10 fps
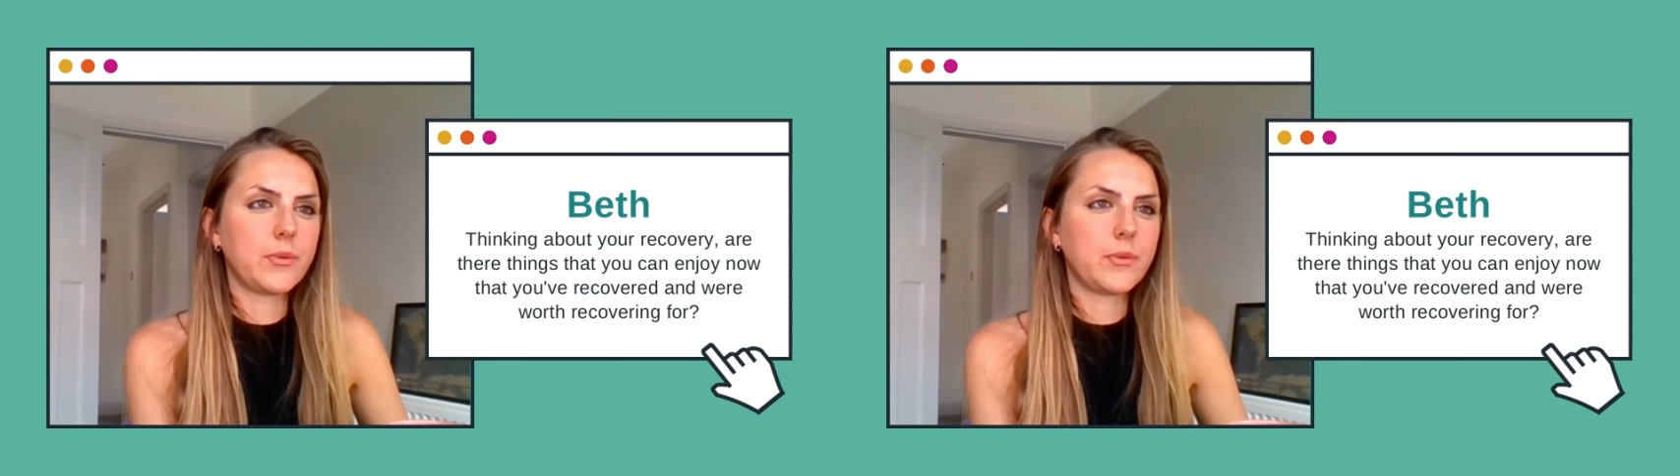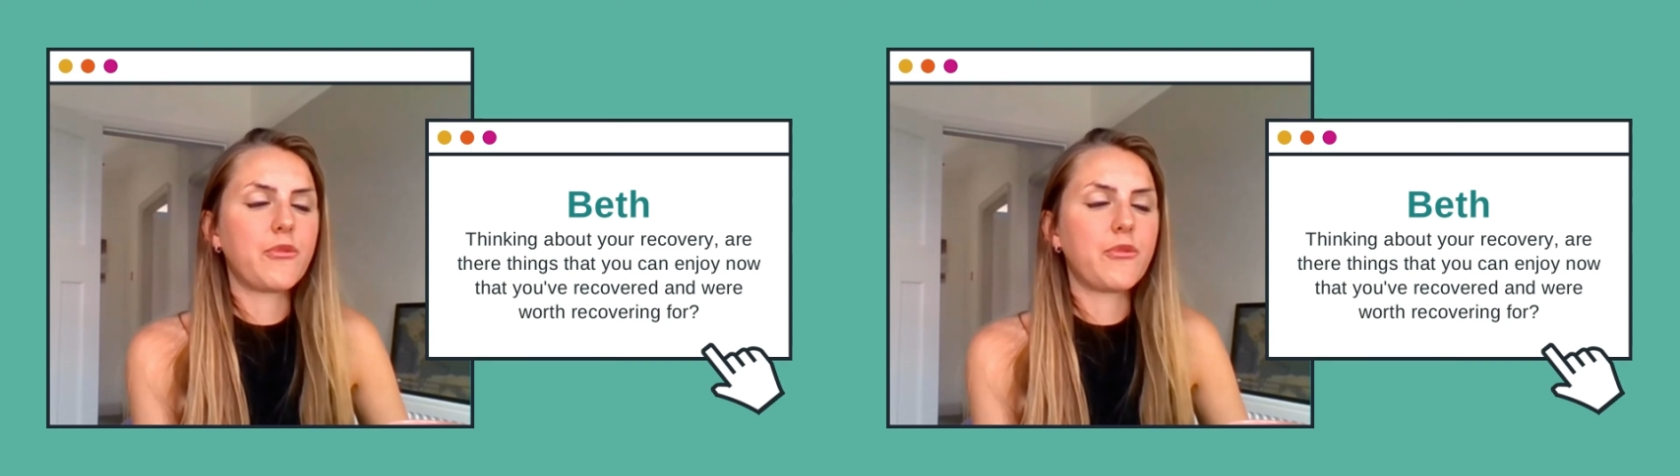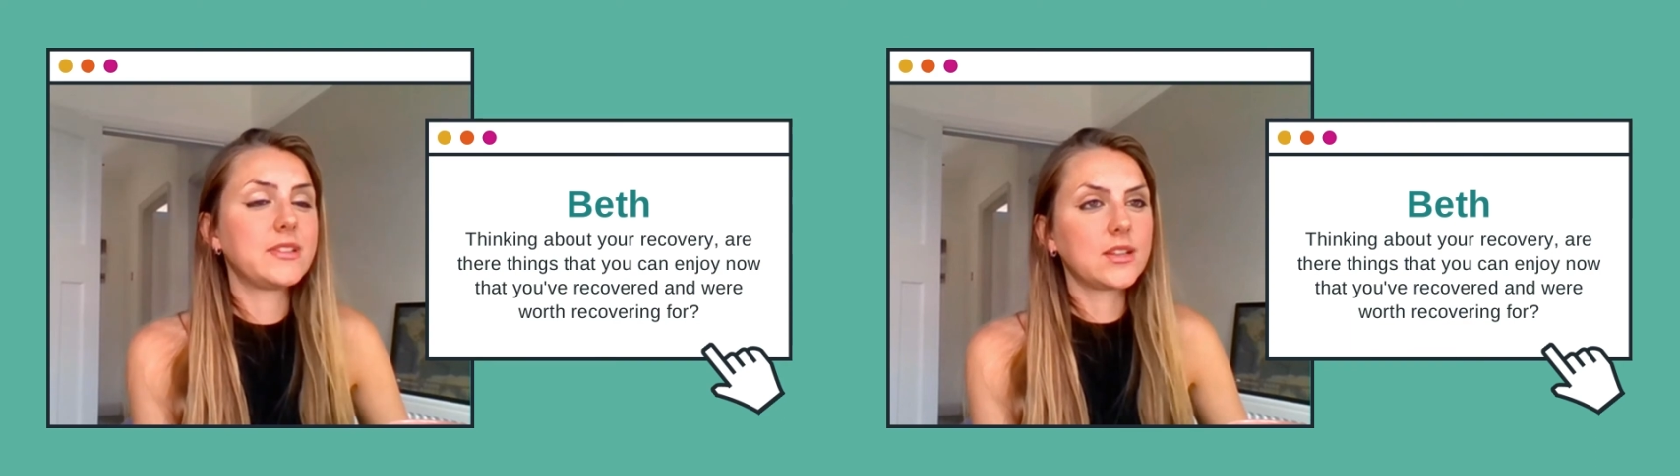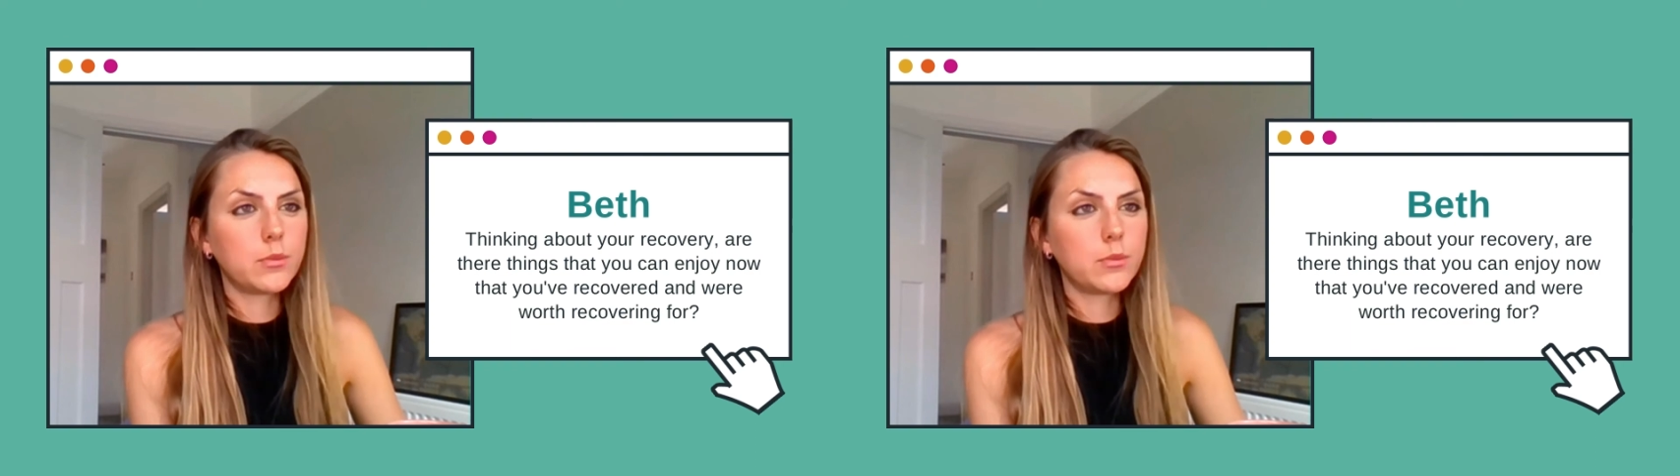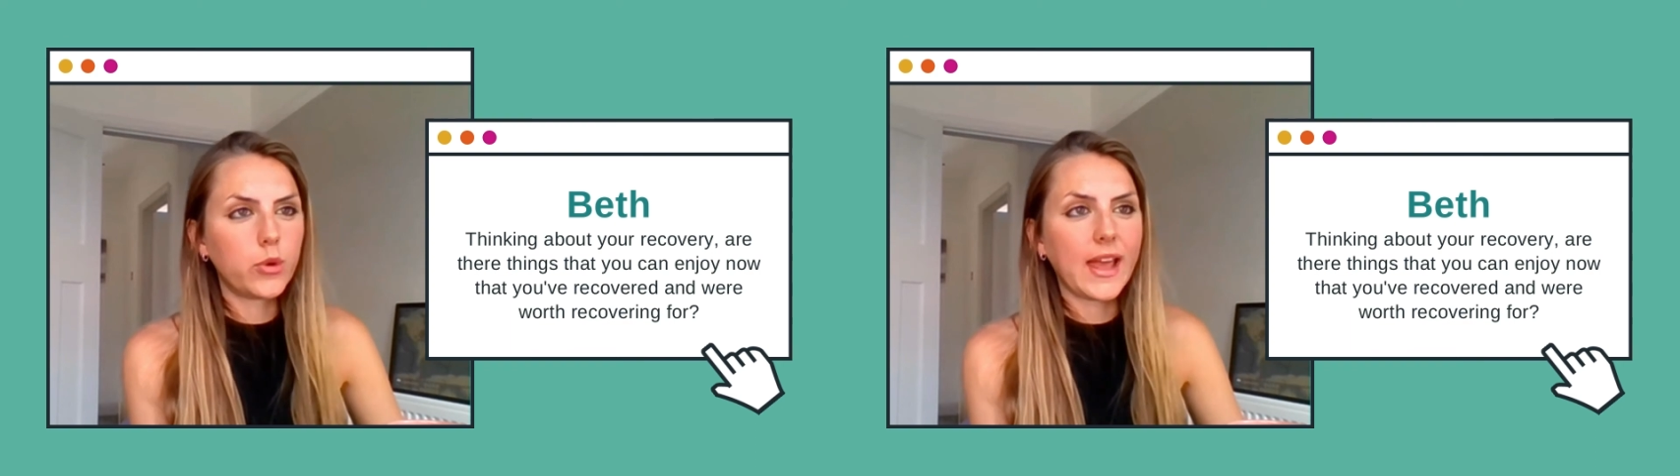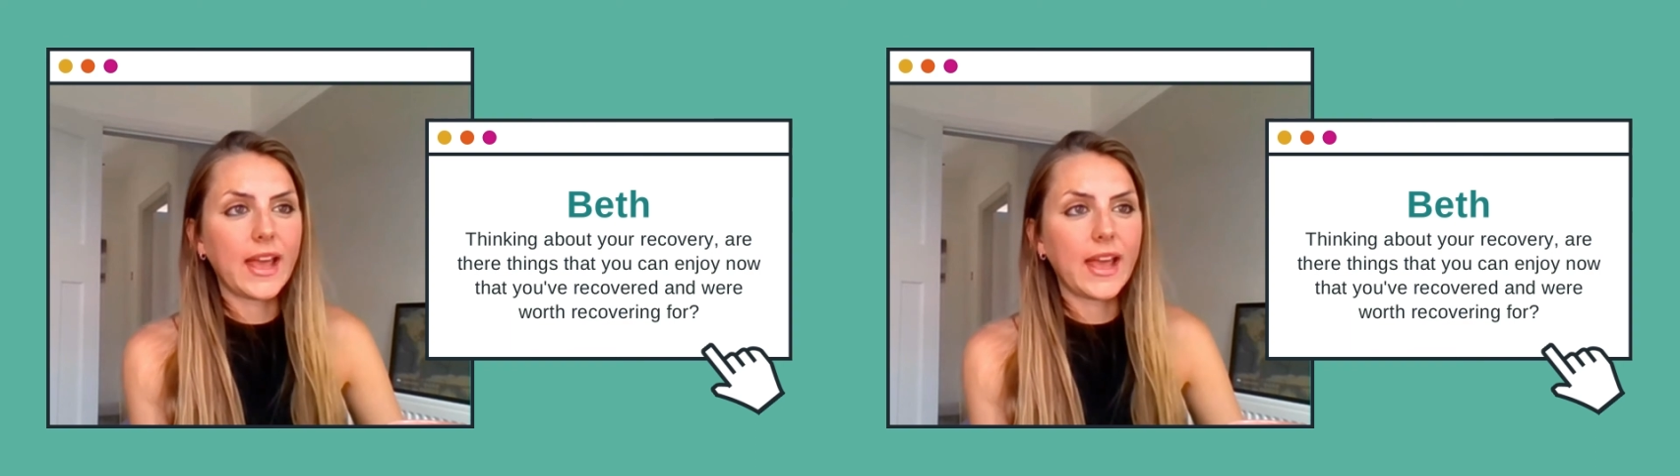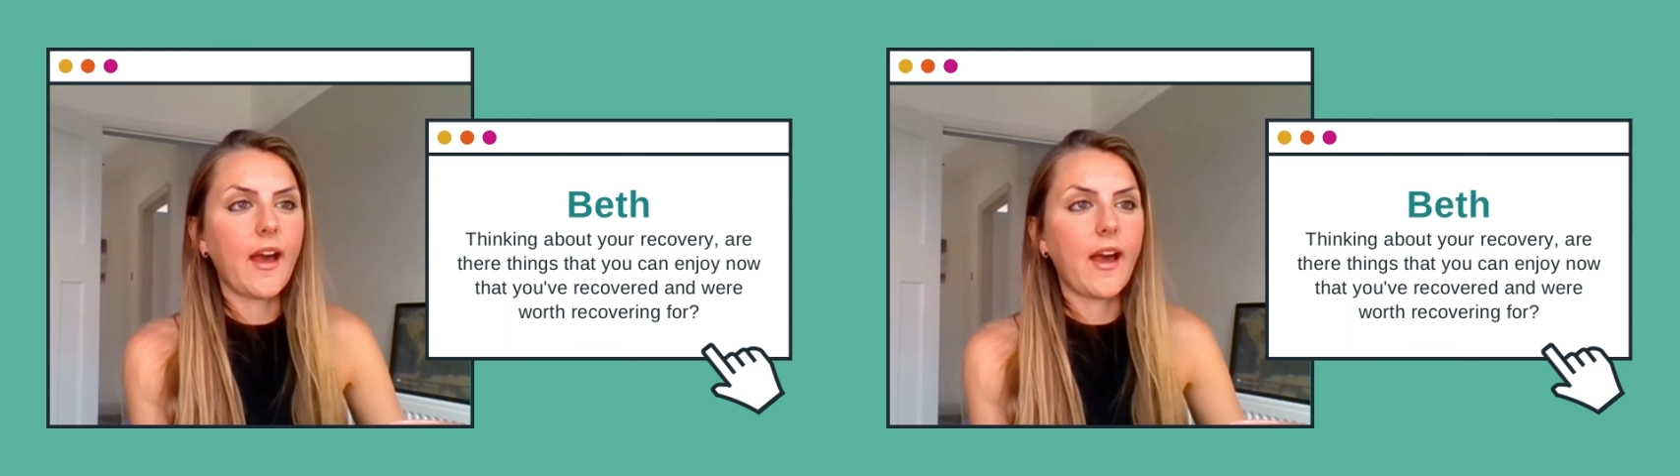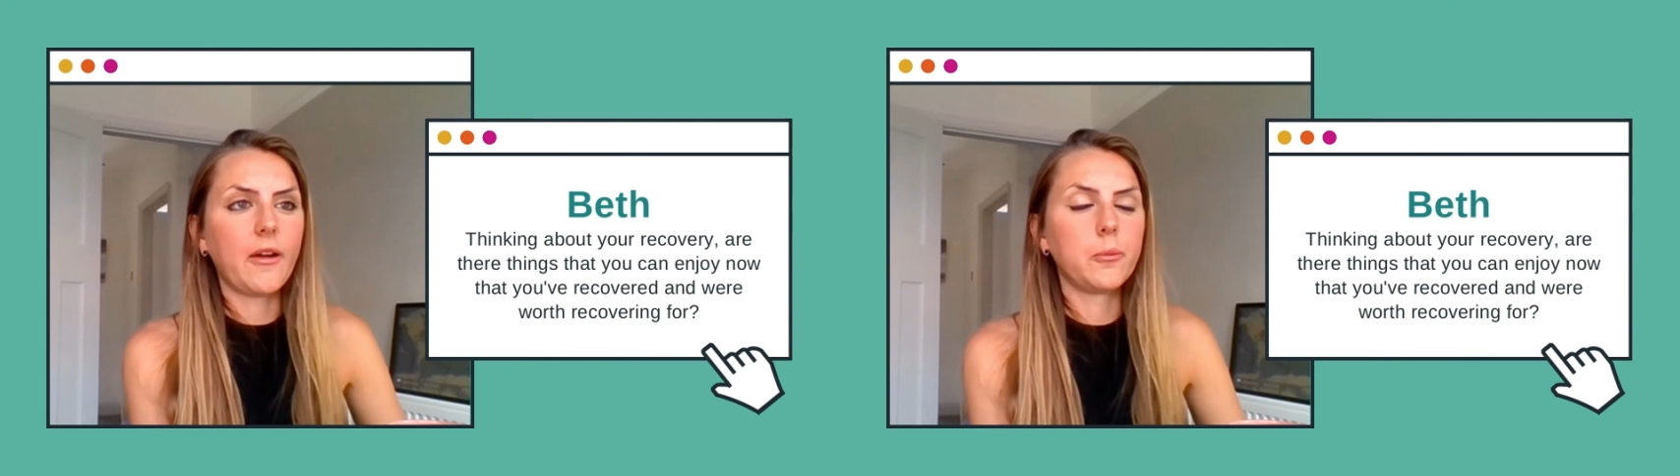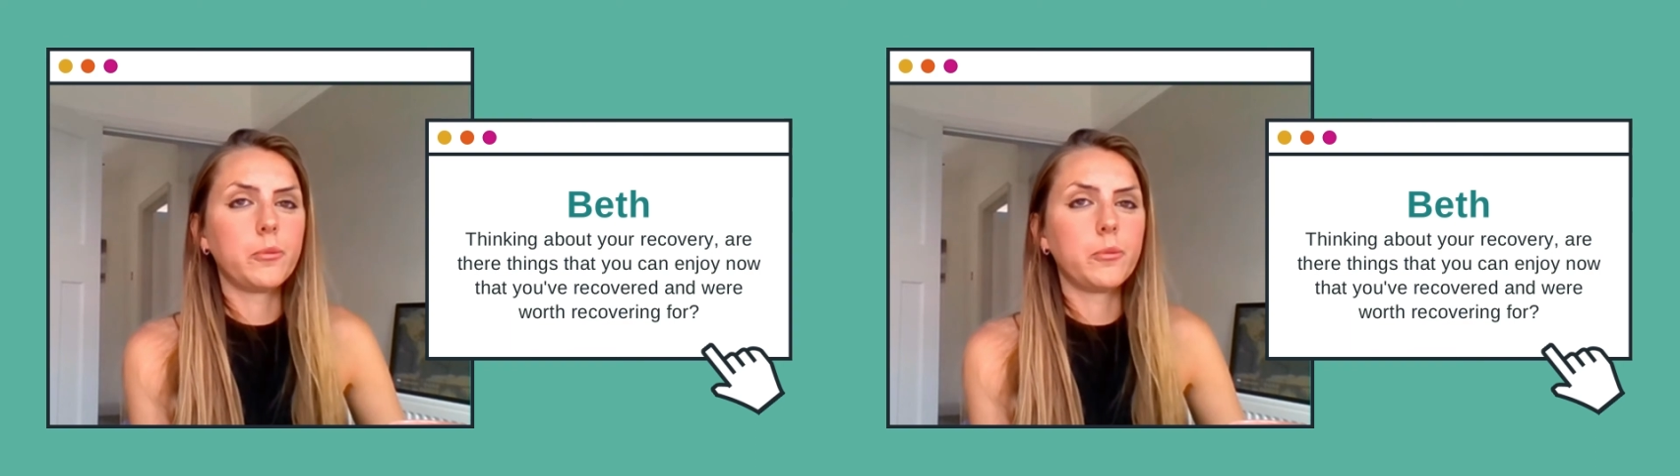to do it every single morning,